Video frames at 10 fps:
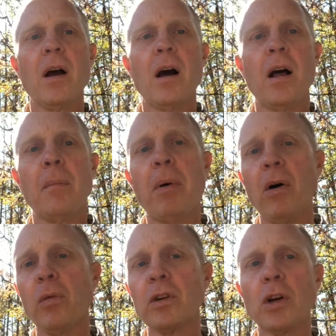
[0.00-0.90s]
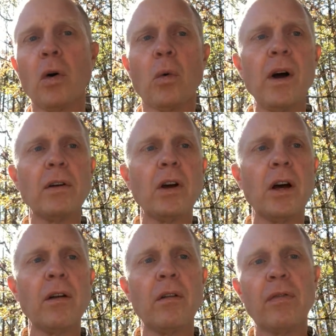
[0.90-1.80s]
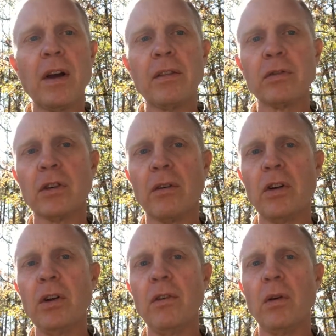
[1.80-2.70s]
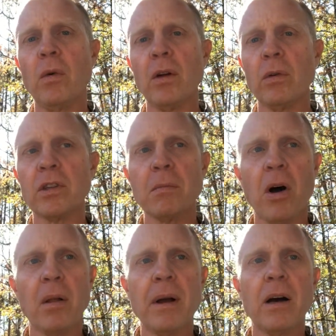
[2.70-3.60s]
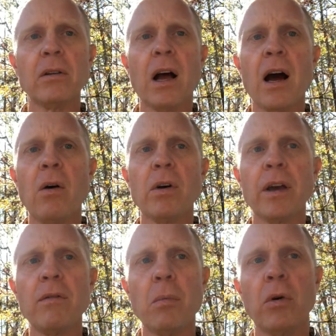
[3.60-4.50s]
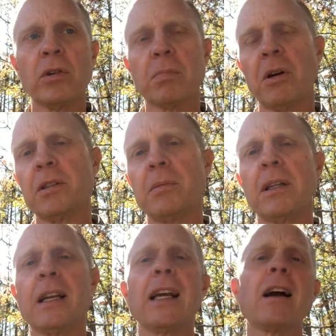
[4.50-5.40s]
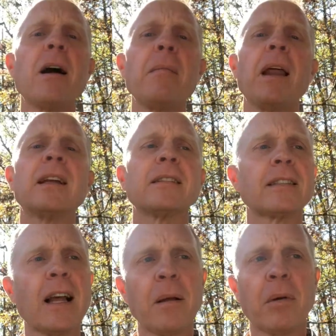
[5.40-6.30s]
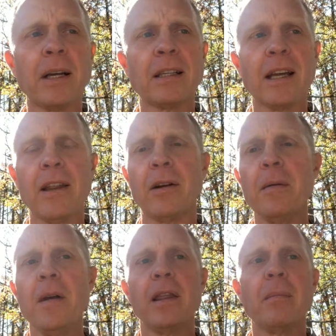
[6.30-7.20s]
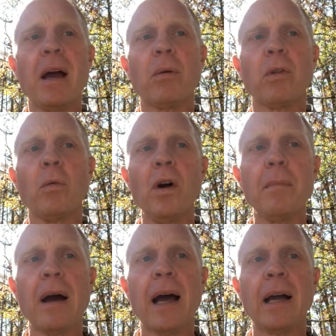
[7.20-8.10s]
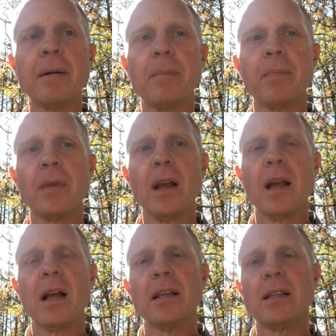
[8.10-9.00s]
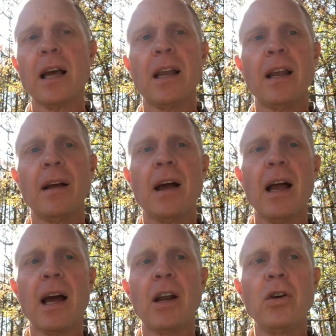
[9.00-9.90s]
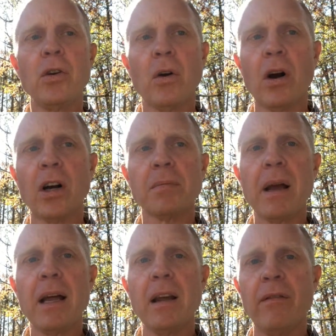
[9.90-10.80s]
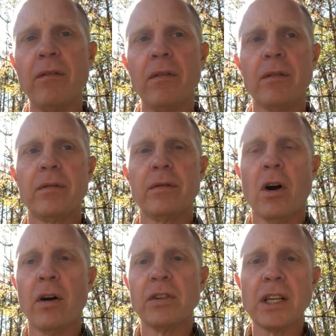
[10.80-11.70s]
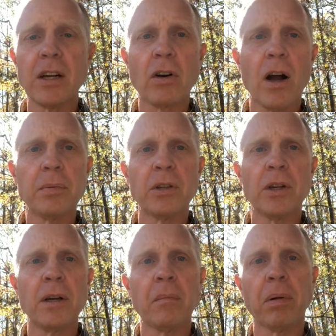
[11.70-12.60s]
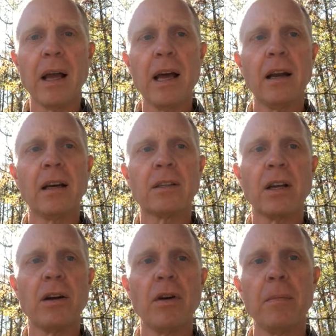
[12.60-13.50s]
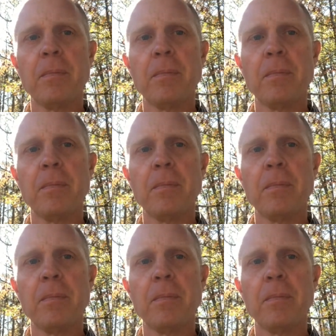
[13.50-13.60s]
And both were told, well done, faithful servant. You've done well with a small amount. I will give you more responsibility. Come, let us celebrate together. The man with 1 bag said, hey, I knew you were a harsh man and harvesting crops you didn't plant, etc.